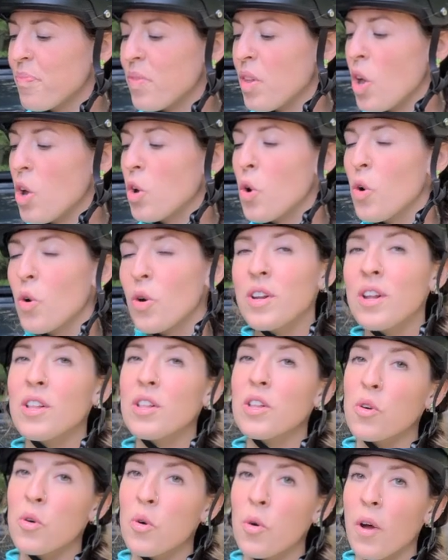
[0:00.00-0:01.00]
Coconut
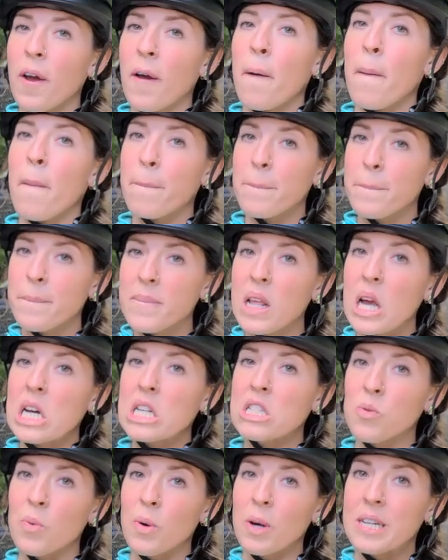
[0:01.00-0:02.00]
LaCroix.
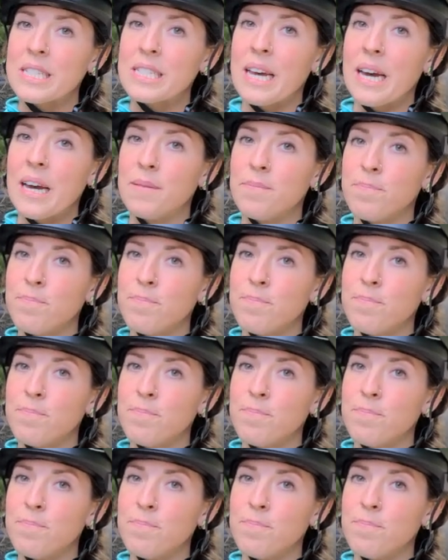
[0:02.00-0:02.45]
That's where it's at.